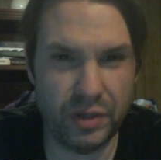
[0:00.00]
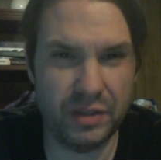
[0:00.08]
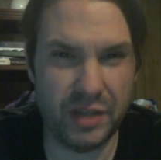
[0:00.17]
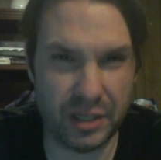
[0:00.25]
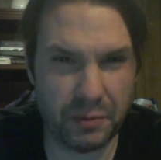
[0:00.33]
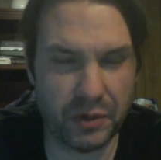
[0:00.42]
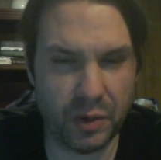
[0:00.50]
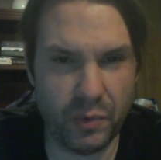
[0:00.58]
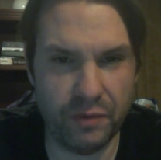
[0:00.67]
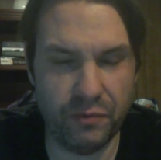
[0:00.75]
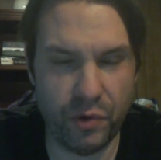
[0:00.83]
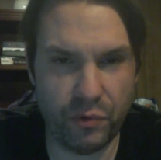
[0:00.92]
desperately want
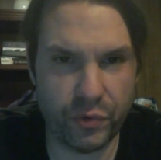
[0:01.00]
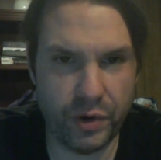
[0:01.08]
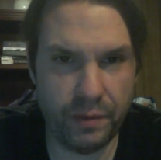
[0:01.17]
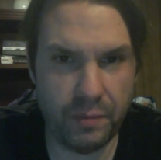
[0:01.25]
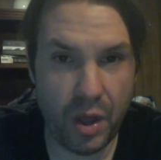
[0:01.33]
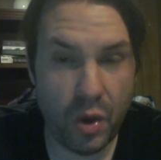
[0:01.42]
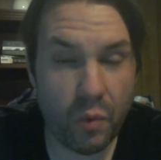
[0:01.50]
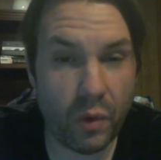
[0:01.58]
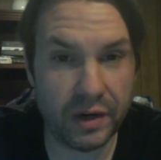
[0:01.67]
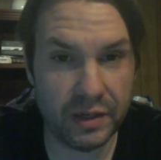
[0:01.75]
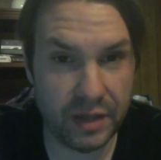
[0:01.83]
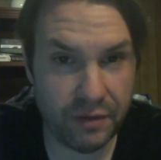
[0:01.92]
to vote for him
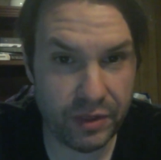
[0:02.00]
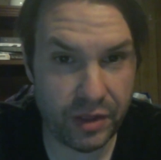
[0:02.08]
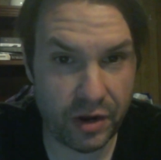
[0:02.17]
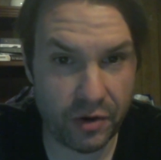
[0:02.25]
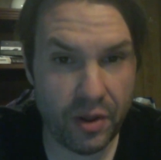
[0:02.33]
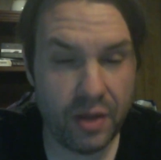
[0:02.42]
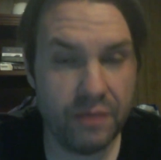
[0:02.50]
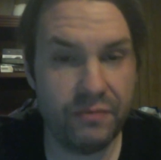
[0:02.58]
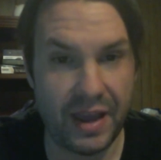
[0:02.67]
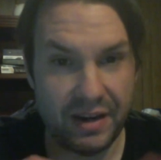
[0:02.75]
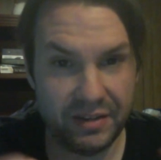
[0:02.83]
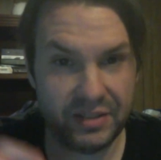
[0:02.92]
want to live in their
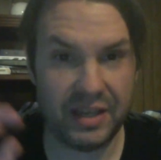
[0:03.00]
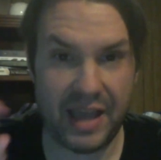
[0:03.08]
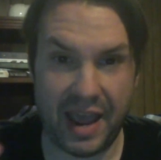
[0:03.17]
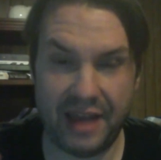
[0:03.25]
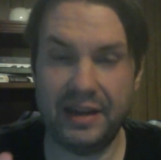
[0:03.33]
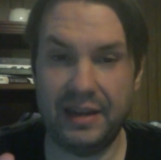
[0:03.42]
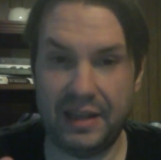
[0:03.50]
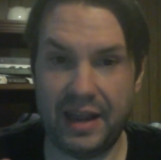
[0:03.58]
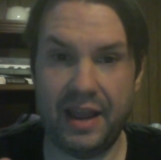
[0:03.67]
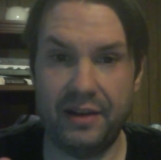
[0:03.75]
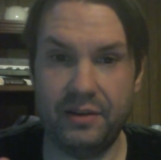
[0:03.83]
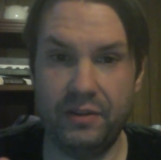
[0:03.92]
fantasy candy
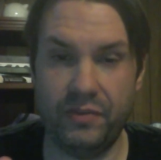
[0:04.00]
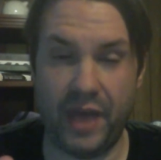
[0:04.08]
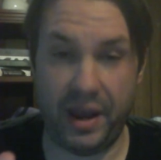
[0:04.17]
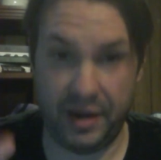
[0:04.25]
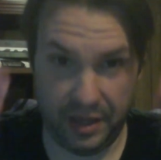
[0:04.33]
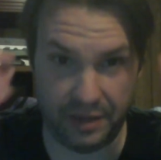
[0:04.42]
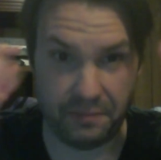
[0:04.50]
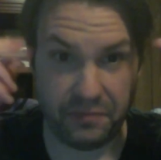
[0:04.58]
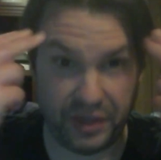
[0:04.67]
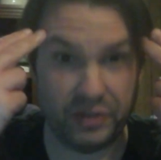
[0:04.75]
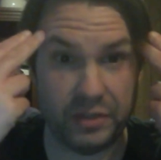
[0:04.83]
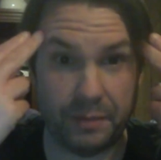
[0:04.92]
land that he
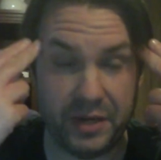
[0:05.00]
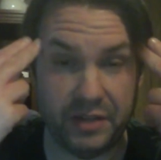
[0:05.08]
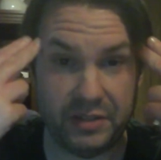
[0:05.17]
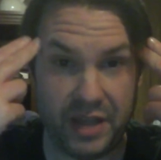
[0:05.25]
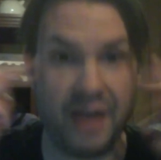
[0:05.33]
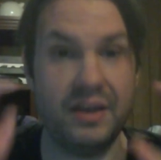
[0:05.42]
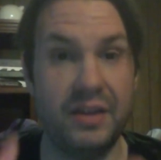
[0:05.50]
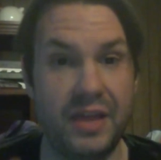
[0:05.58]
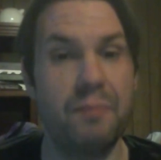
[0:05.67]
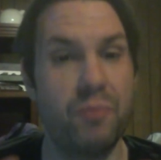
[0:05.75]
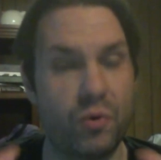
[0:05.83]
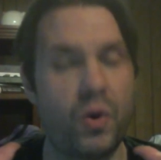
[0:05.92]
thinks up in his head and they
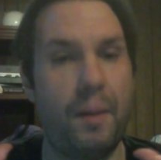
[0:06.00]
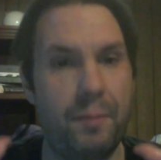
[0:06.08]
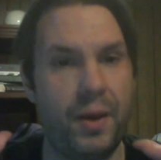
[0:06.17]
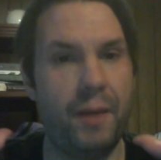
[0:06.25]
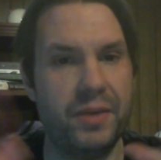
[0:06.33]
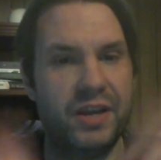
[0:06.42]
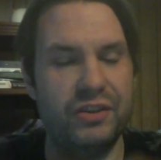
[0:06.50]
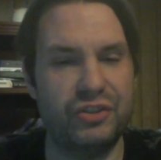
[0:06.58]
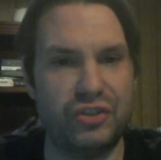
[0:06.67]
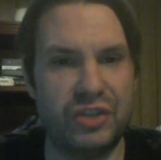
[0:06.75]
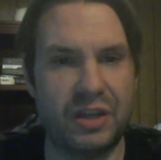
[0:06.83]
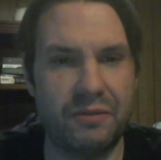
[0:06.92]
prop up because they're
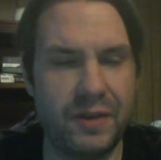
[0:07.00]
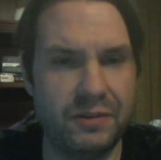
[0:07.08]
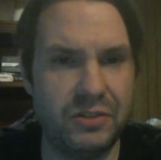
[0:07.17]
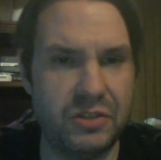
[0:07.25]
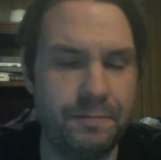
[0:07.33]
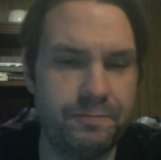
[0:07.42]
sycophants.